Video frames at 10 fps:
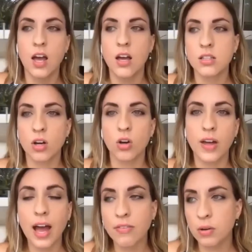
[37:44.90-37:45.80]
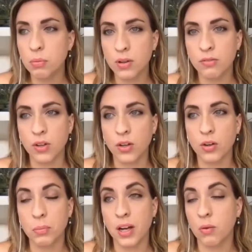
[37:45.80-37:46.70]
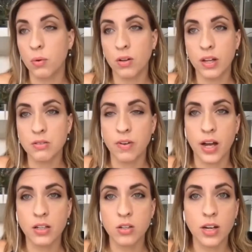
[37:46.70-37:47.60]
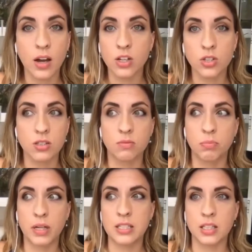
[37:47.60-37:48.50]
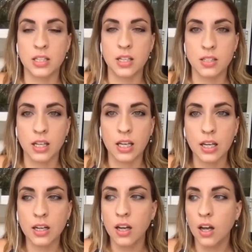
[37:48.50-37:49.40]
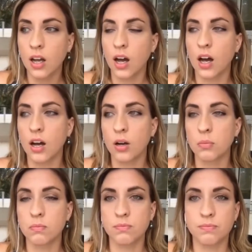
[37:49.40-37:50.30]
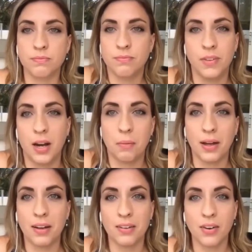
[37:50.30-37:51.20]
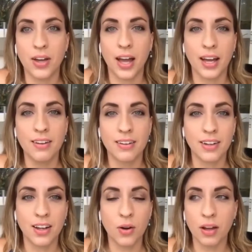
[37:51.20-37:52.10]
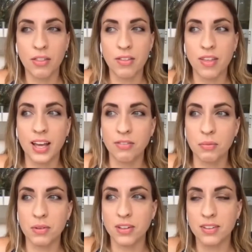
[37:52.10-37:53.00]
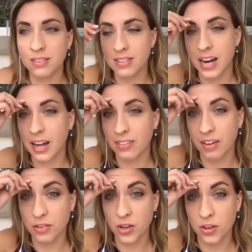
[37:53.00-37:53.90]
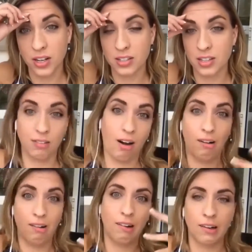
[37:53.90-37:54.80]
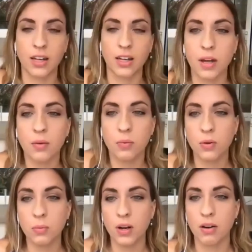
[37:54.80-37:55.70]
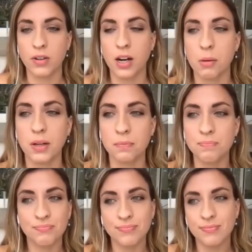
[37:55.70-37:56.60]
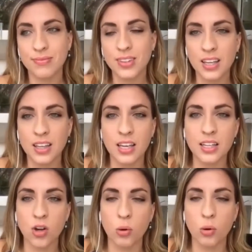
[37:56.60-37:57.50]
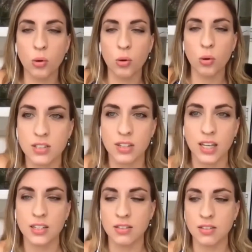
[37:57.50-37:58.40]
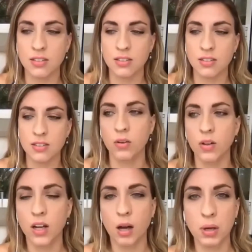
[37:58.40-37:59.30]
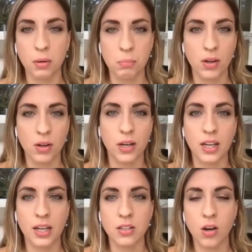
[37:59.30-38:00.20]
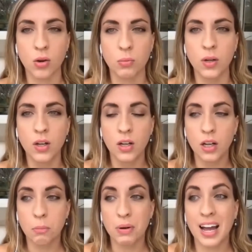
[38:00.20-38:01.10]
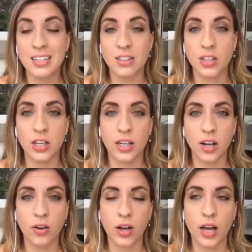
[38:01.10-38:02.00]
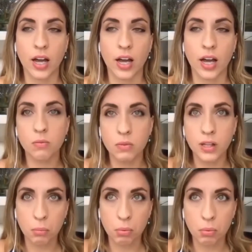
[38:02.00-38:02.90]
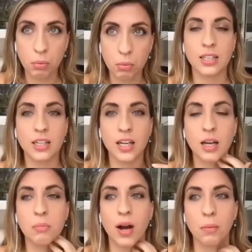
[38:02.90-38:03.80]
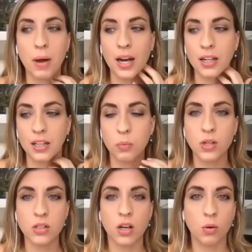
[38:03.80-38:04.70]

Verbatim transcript: so they have their point of view i'm like well that's fine so now he just basically doesn't eat um, and i'm like okay you know and then they give him the snack in the afternoon and he's like Argh. i'm like well whatever i mean he gets home and he just eats you know a big meal when he gets home but i had to look at okay like practically and pragmatically what's going to